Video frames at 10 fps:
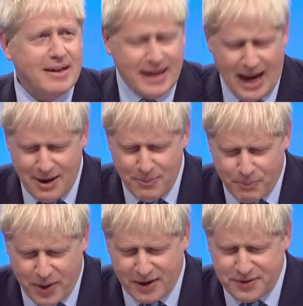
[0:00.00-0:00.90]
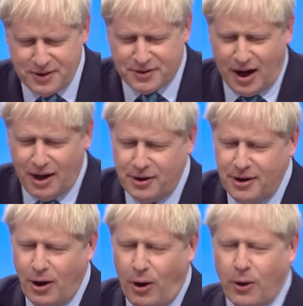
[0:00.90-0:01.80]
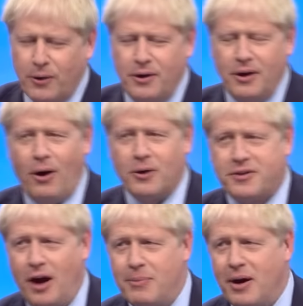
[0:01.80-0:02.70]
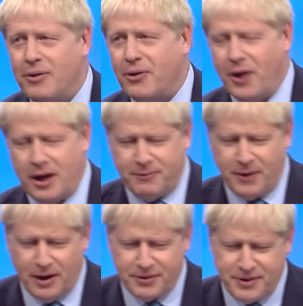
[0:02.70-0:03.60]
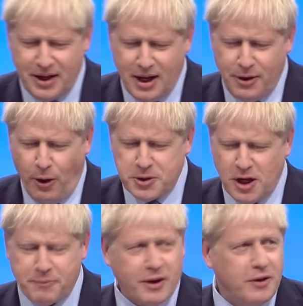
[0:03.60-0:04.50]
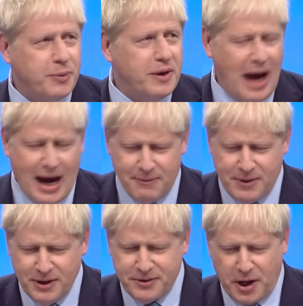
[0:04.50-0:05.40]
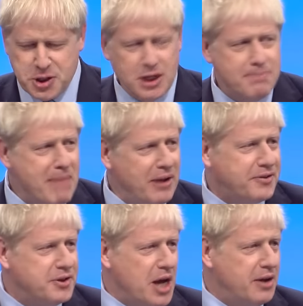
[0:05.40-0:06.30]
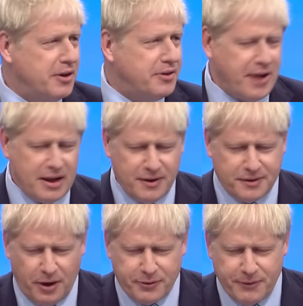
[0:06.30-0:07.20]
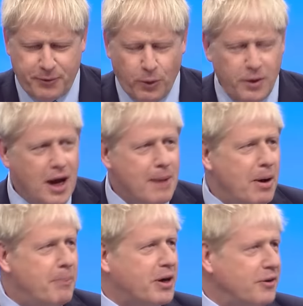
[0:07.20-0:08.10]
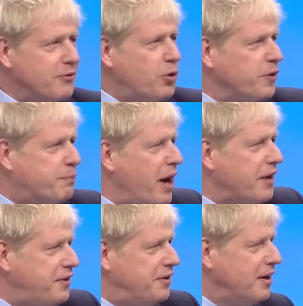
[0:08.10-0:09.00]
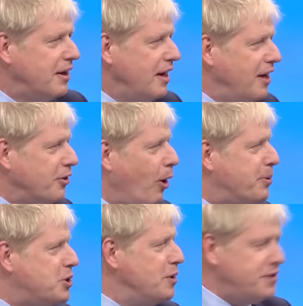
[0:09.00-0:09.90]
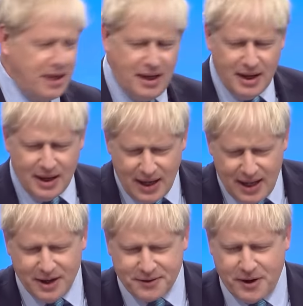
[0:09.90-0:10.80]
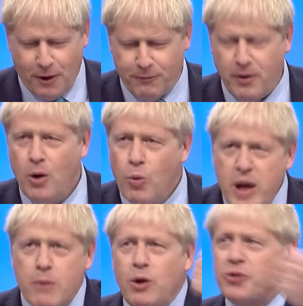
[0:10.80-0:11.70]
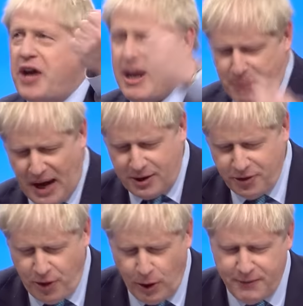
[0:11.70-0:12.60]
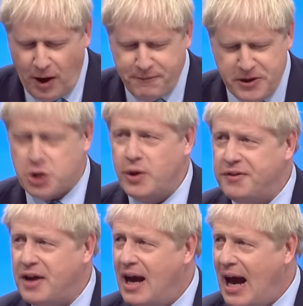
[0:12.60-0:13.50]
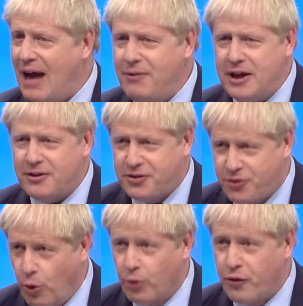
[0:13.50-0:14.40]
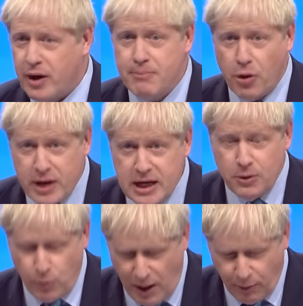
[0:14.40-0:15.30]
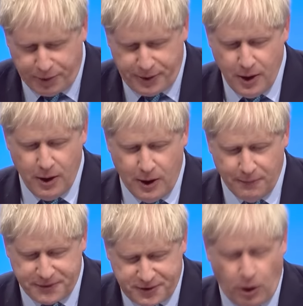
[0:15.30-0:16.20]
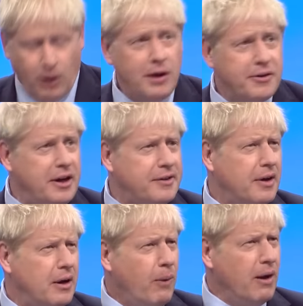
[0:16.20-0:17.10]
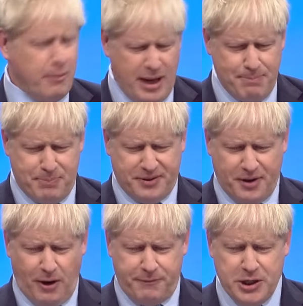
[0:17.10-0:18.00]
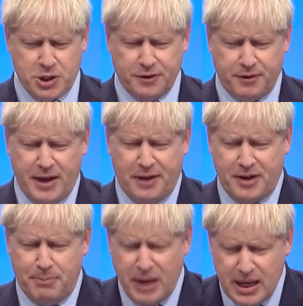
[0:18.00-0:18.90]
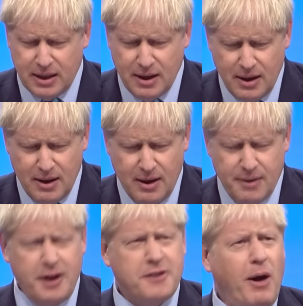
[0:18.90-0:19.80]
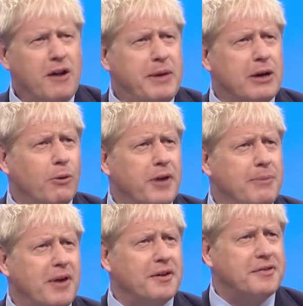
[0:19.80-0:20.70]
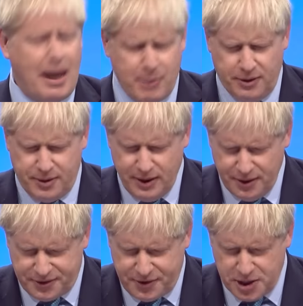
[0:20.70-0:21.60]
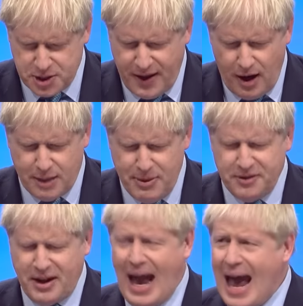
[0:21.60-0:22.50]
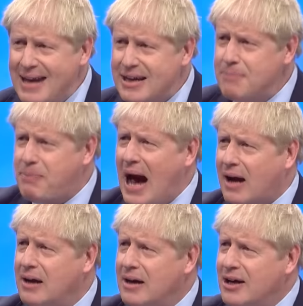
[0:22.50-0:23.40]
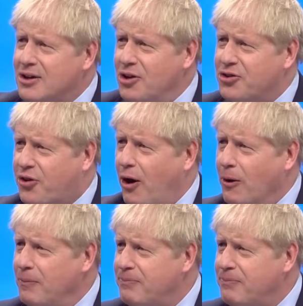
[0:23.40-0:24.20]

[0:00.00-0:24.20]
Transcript: get Brexit done on October the thirty-first, not just because we have such an immense agenda to take this country forward, but because, of course, Brexit is an opportunity in itself. We will take back control of our fisheries and the extraordinary marine wealth of Scotland, and it's one of the many bizarre features of the S N P. That in spite of being called names like Salmond and Sturgeon, they are committed to handing back control,